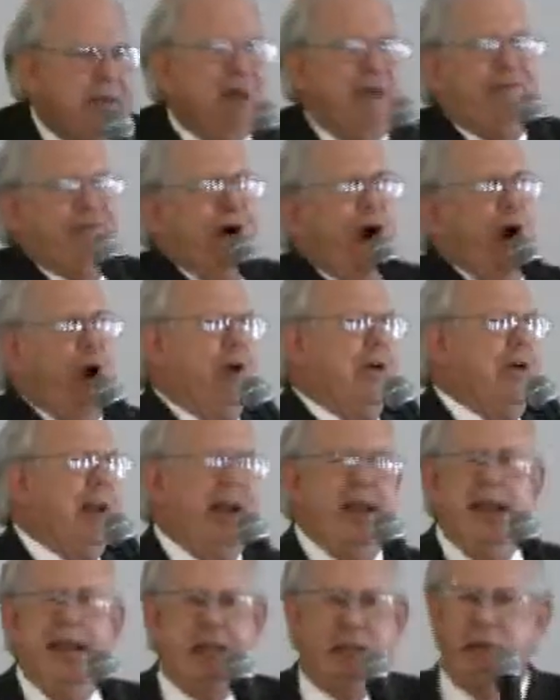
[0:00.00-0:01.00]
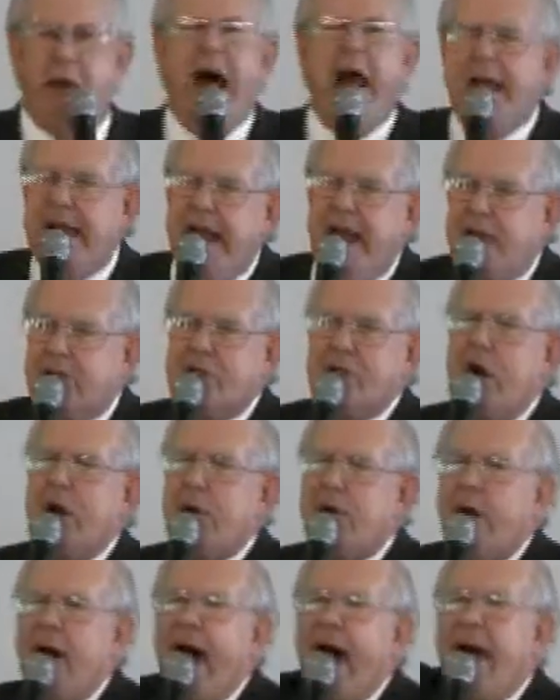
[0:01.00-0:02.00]
they'll fall on their knees right now and
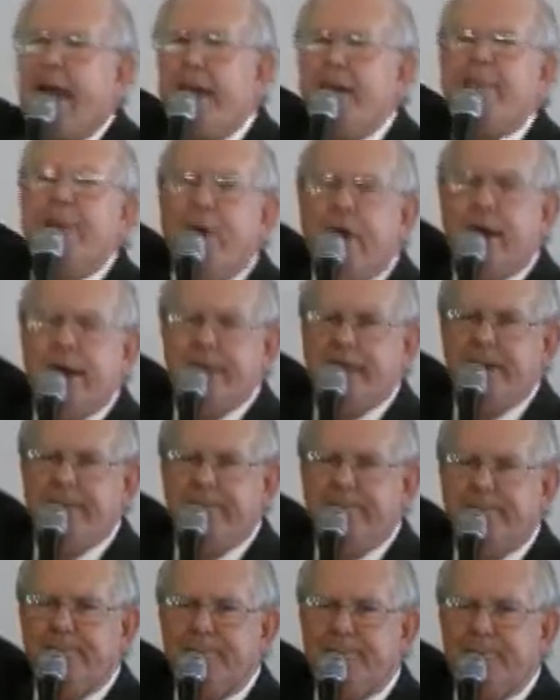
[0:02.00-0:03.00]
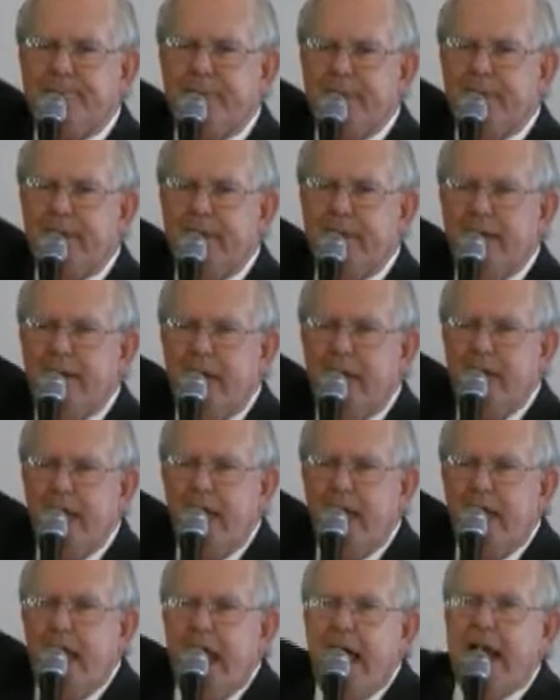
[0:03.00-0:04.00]
start crying and praying.
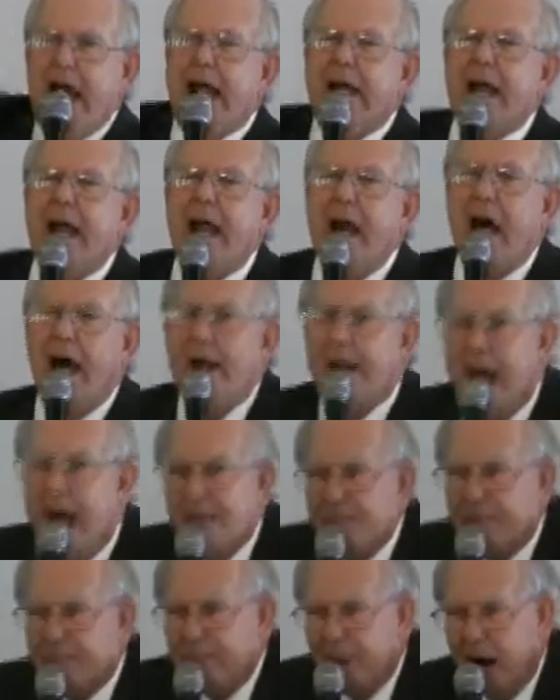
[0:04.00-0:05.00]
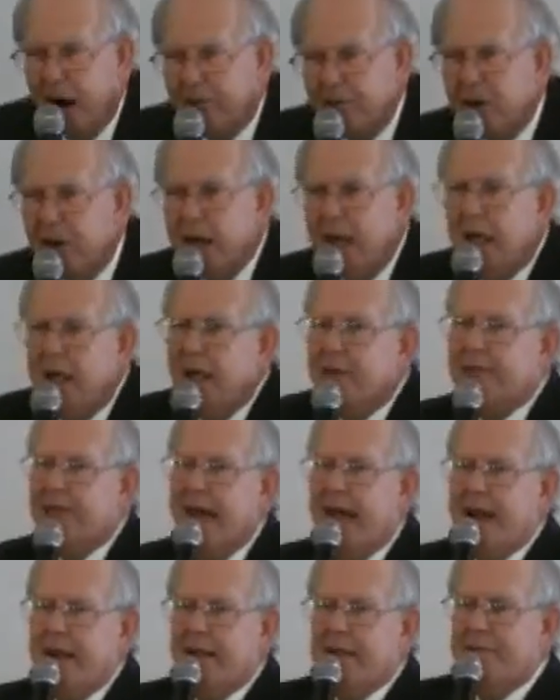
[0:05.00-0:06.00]
And I got another brother
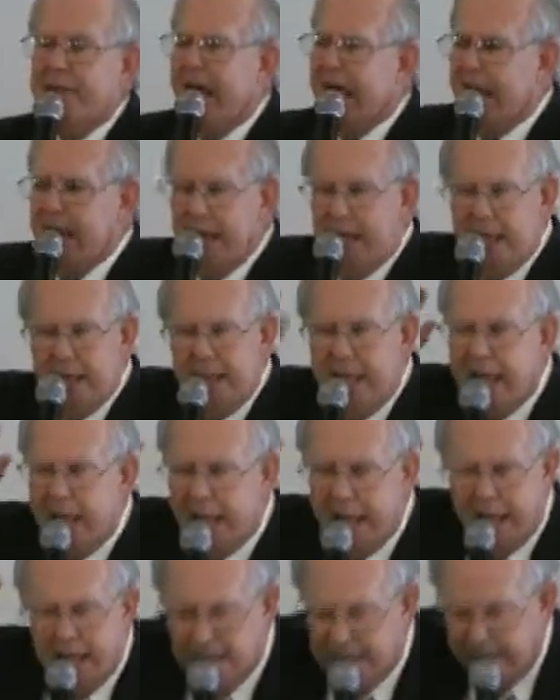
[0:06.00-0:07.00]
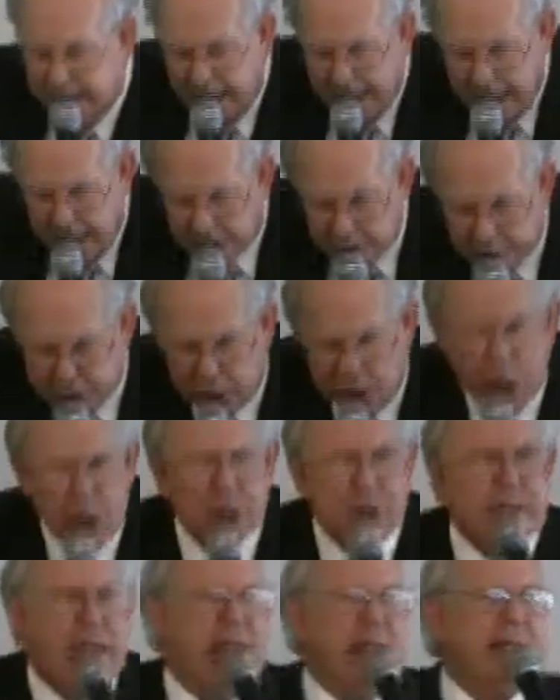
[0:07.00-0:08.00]
that, that he, he
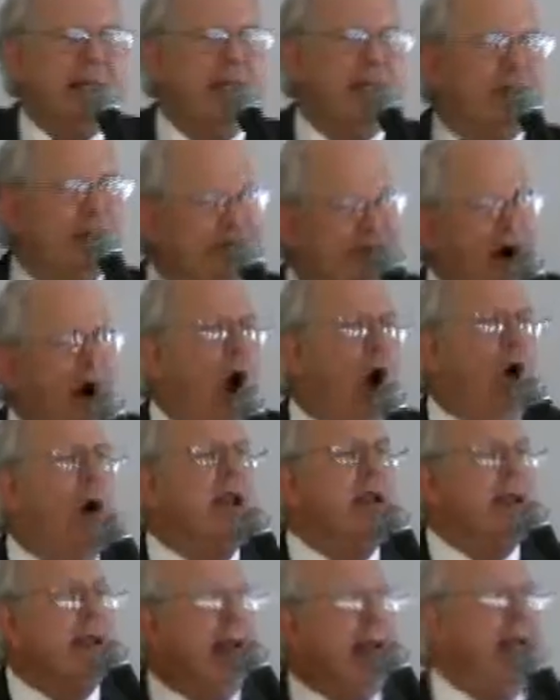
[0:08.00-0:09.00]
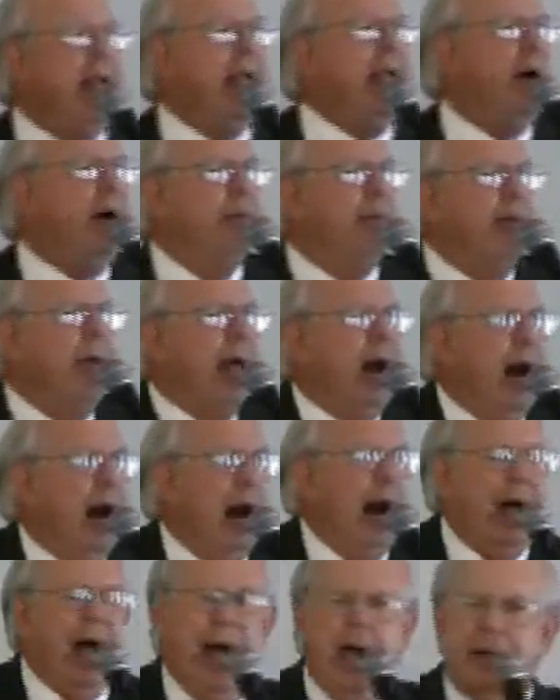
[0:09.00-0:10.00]
Church is as foreign to him
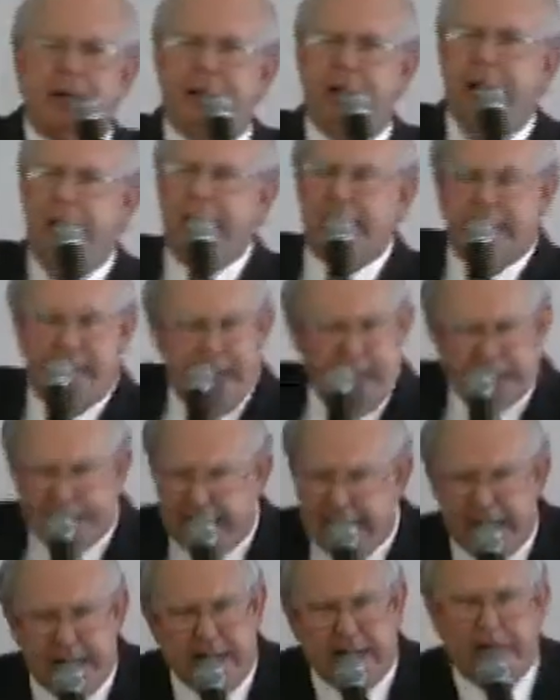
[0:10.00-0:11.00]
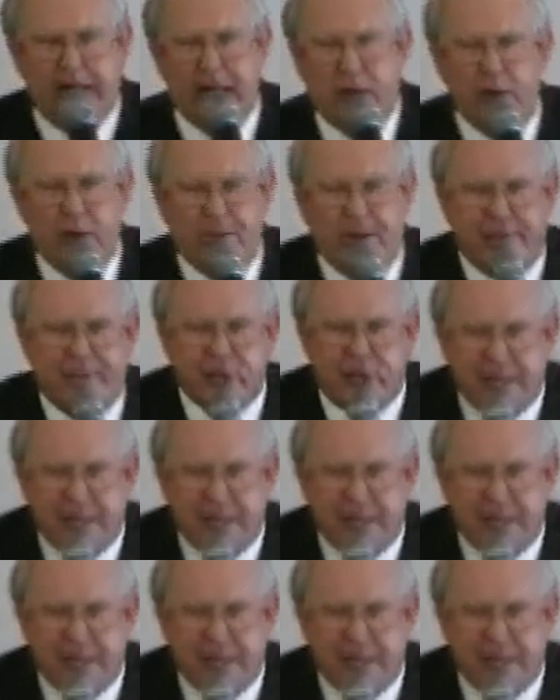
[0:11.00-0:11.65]
uh, as, as, as anything you've ever